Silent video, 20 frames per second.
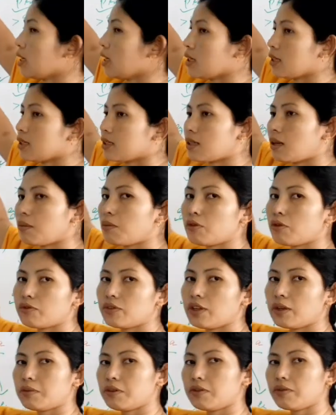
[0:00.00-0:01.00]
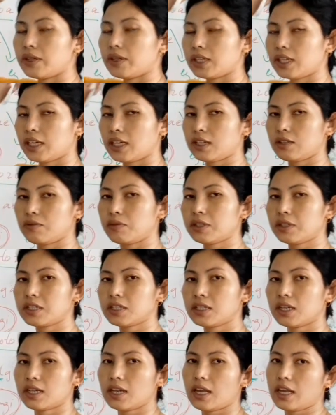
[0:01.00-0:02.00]
Some of them even can
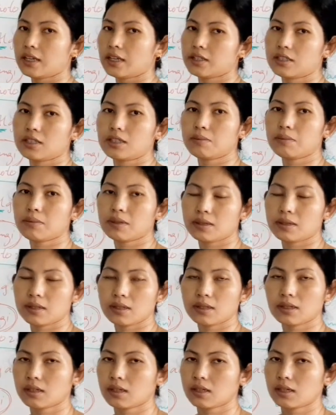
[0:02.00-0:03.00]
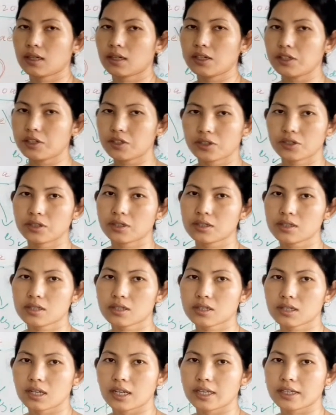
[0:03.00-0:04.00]
withstand extreme
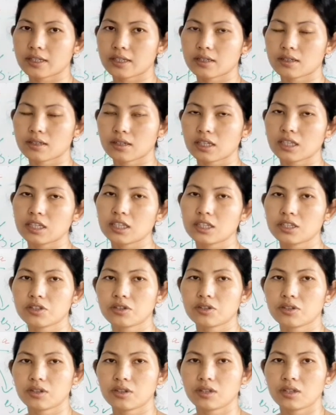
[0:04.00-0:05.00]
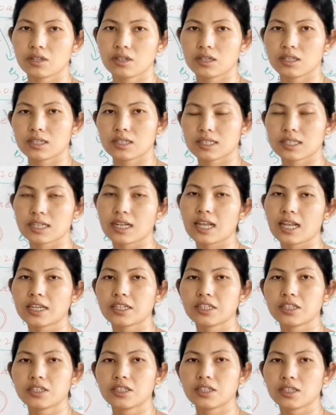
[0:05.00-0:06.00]
conditions like heat,
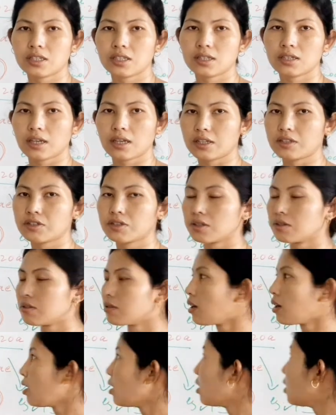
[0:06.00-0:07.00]
salinity, etc.